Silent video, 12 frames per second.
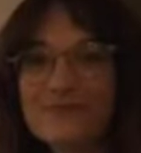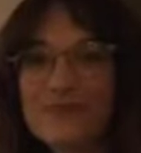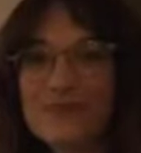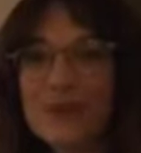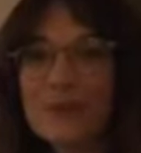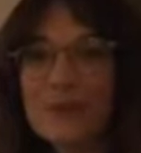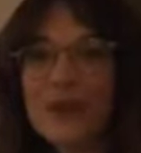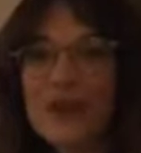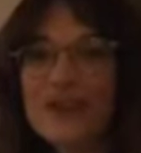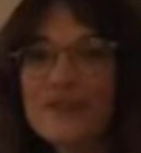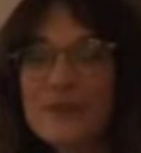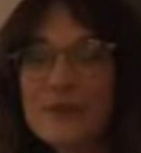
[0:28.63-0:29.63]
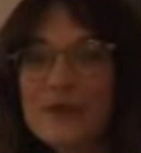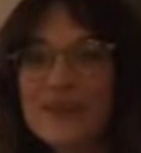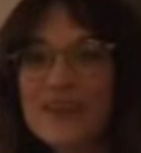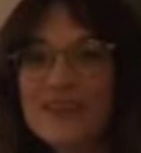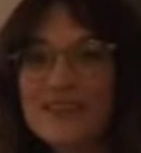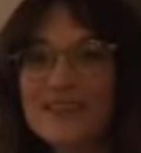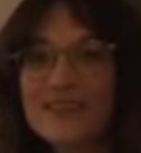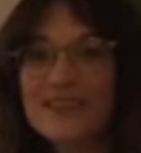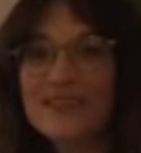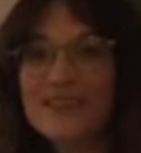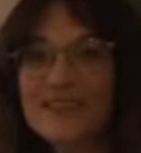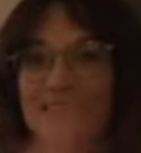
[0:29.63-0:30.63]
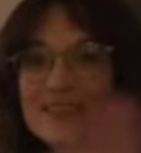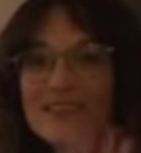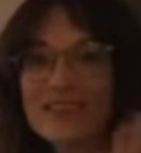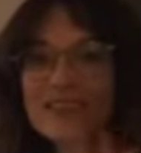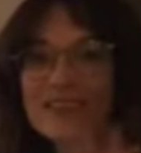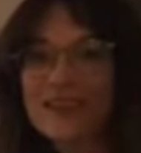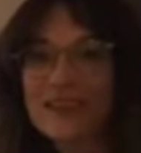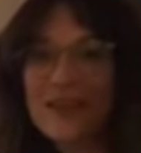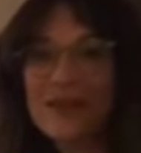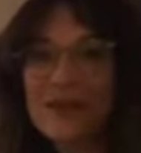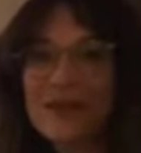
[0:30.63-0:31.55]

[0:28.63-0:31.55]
Good morning, everyone. Hello.